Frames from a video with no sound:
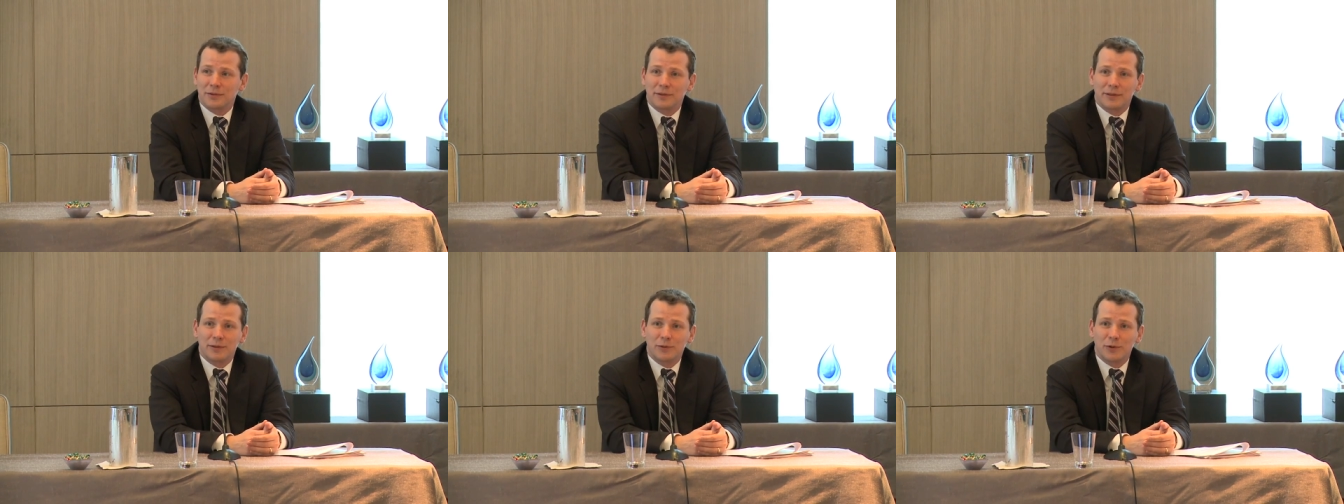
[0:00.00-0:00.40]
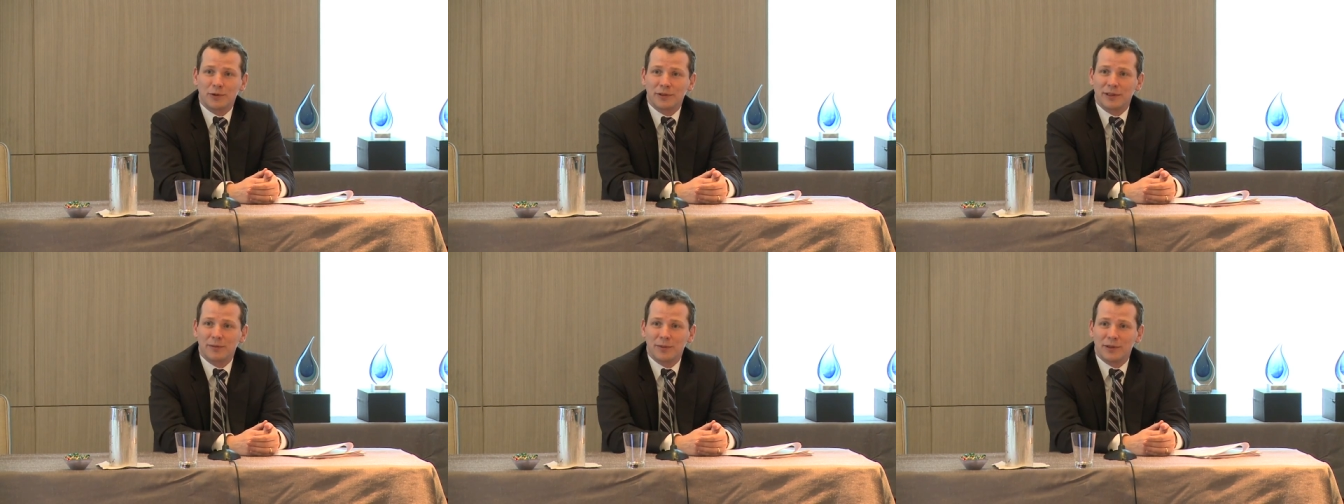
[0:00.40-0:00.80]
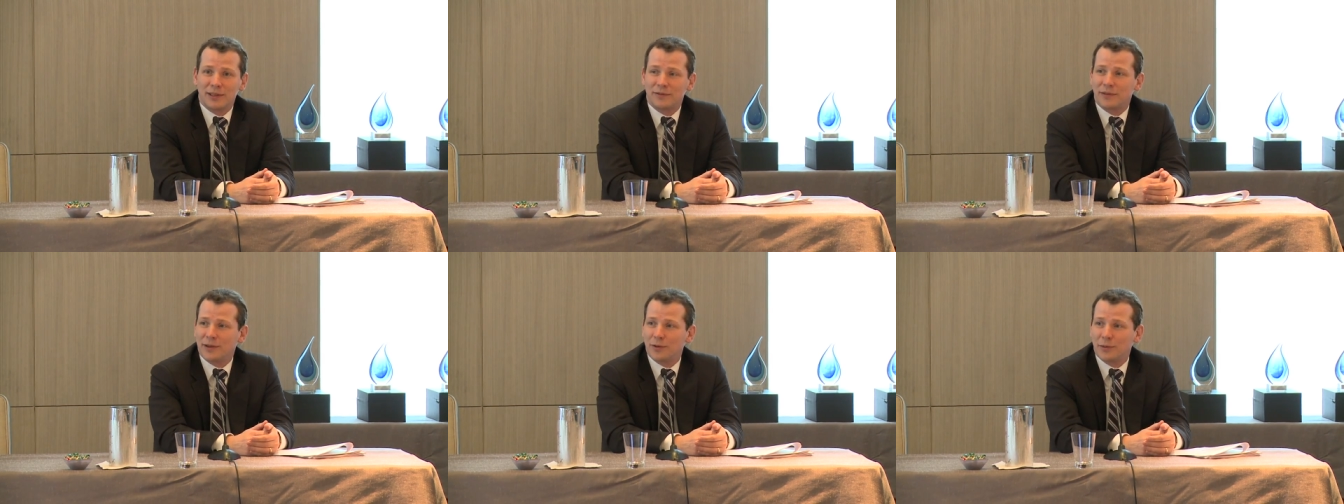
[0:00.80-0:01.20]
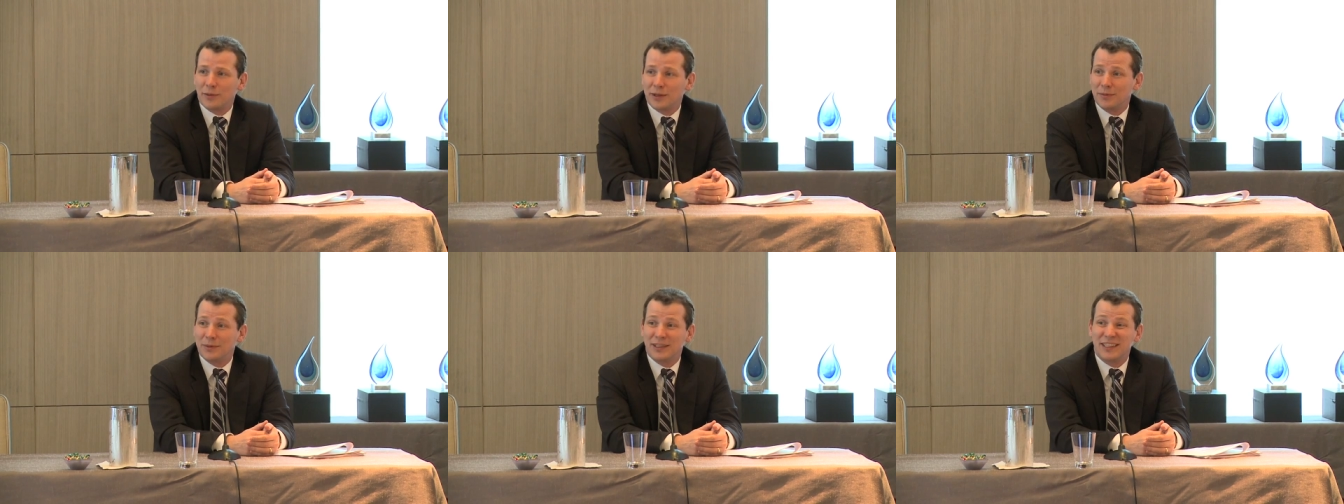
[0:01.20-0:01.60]
So it would only be if they were
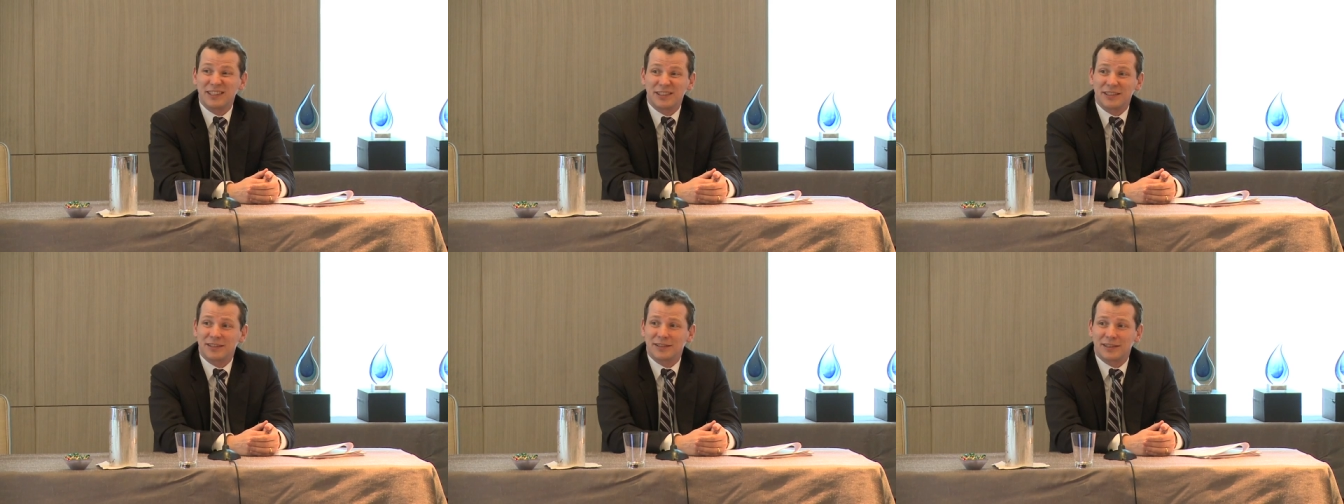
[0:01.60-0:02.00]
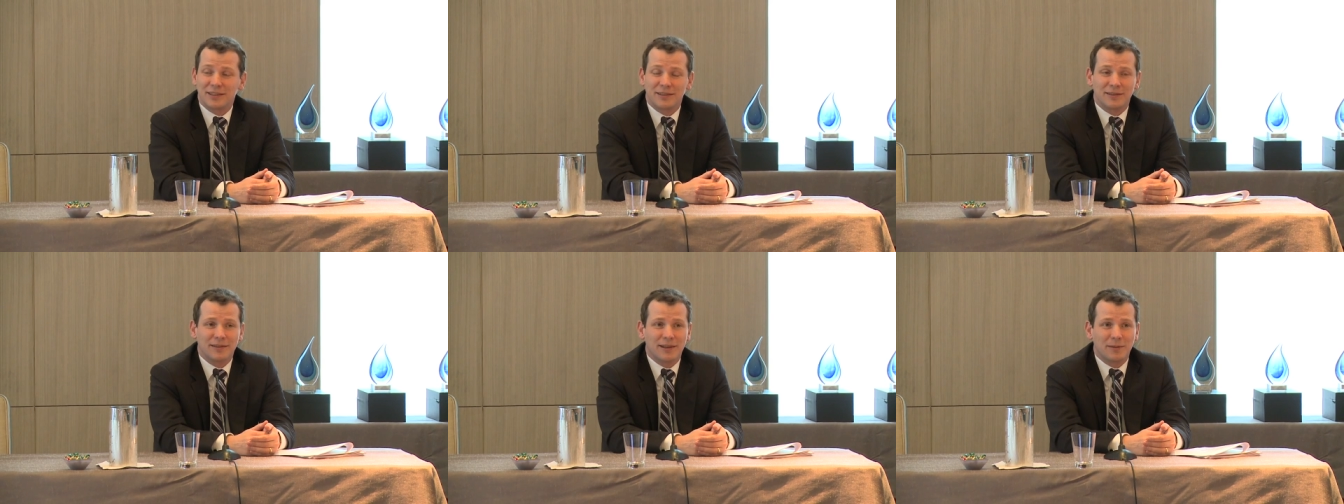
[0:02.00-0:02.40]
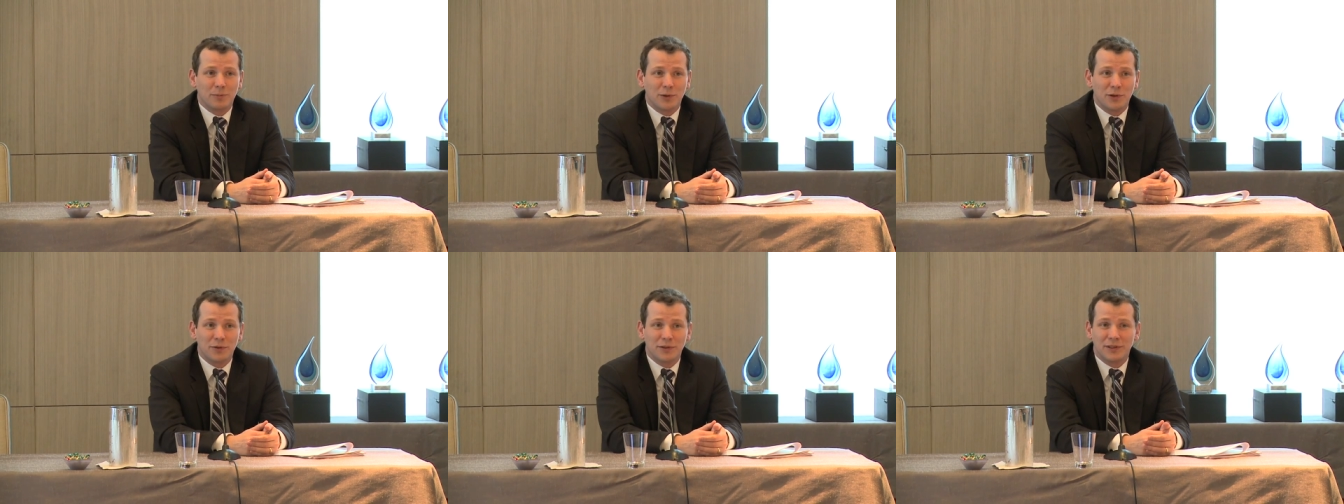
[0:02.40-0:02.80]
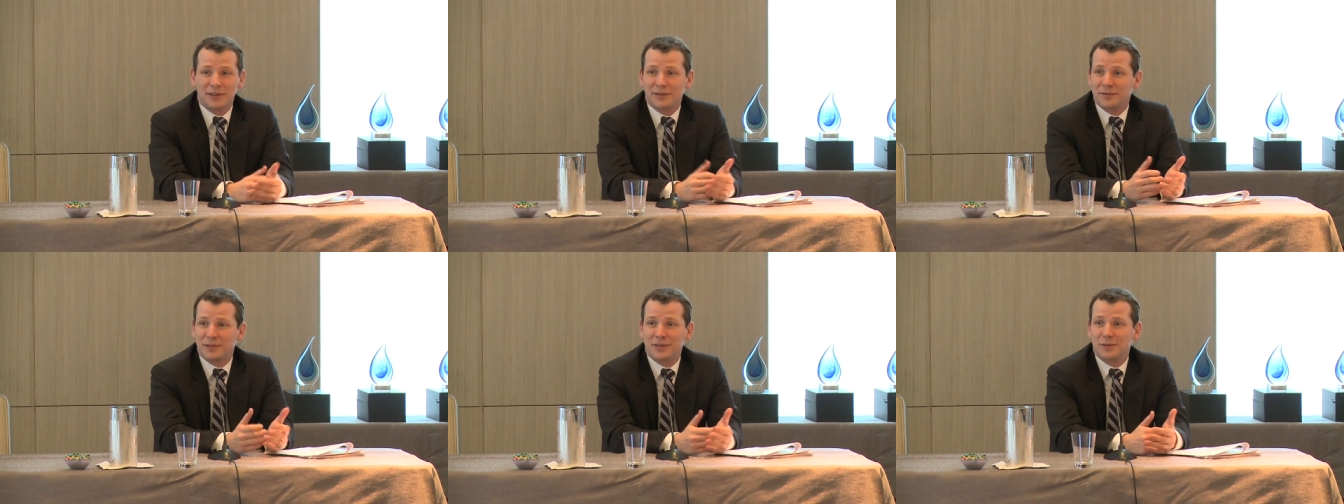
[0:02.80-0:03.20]
being malicious and
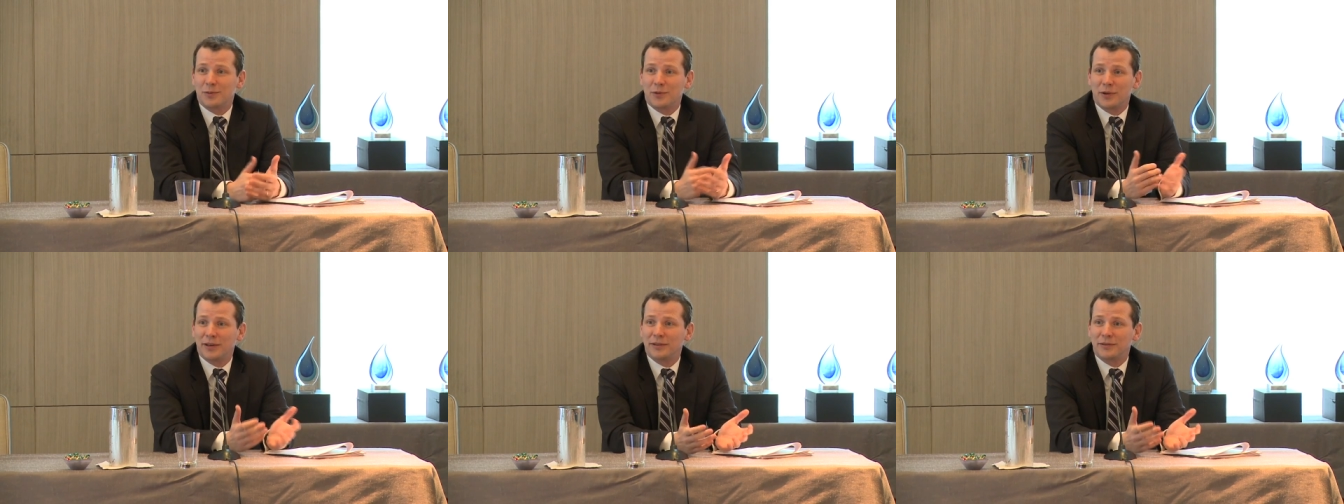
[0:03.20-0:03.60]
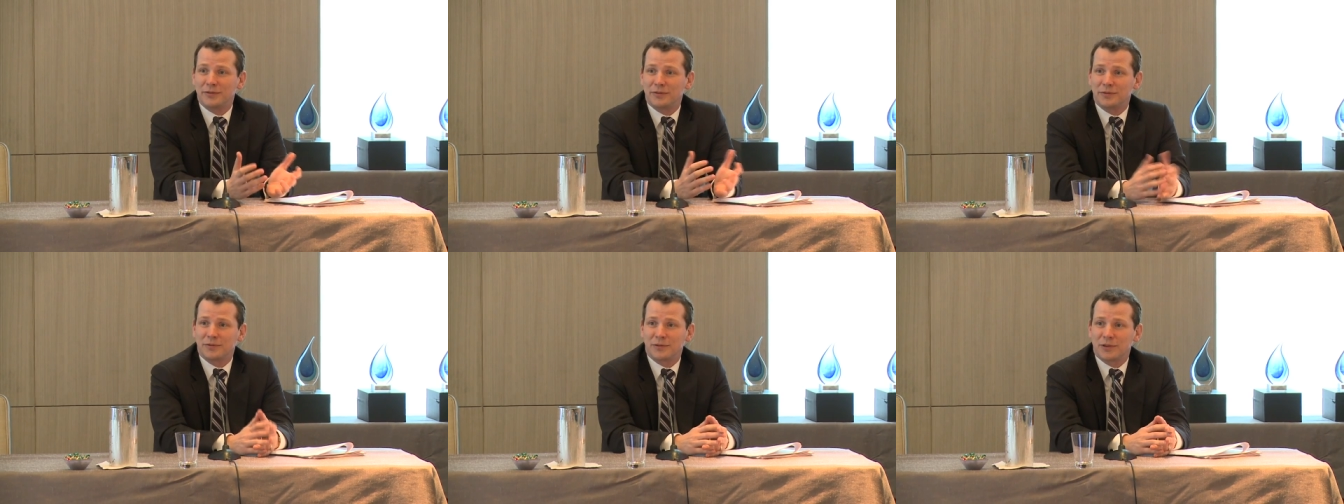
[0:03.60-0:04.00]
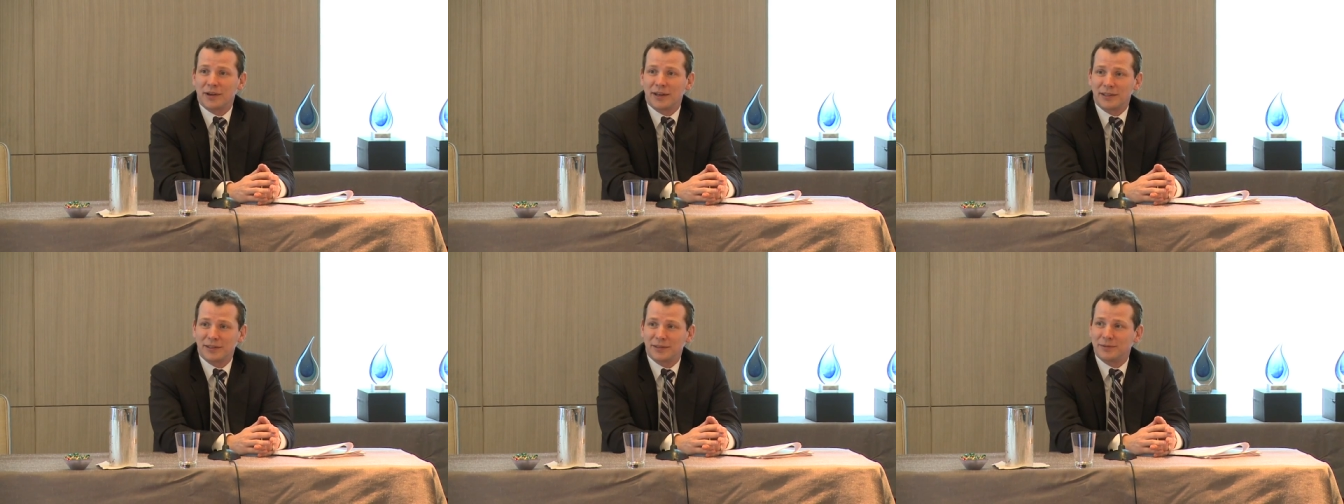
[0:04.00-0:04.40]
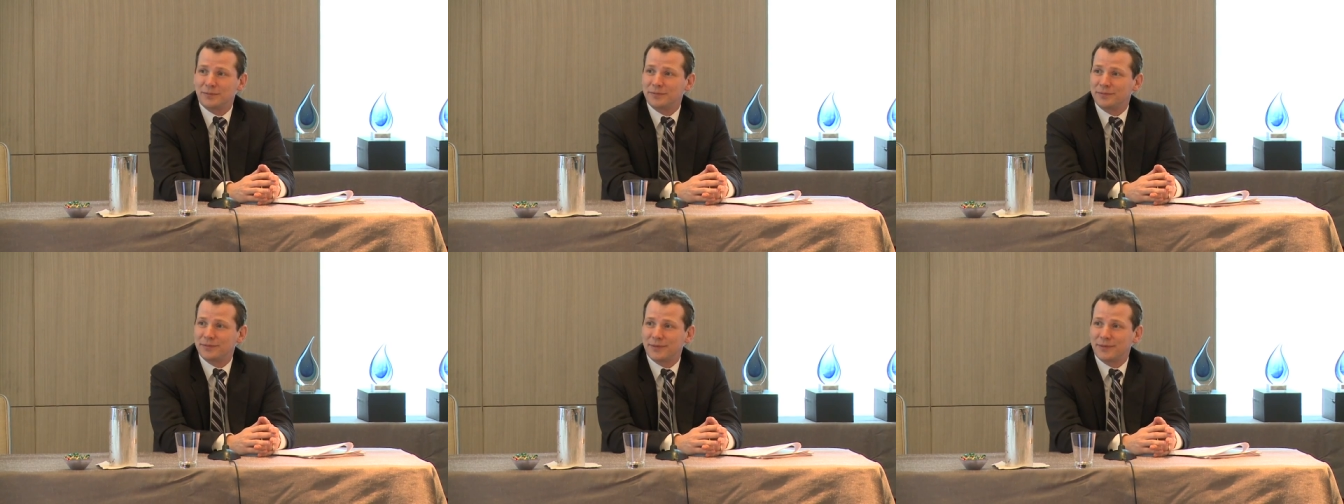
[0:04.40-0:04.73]
punitive to the point of trying to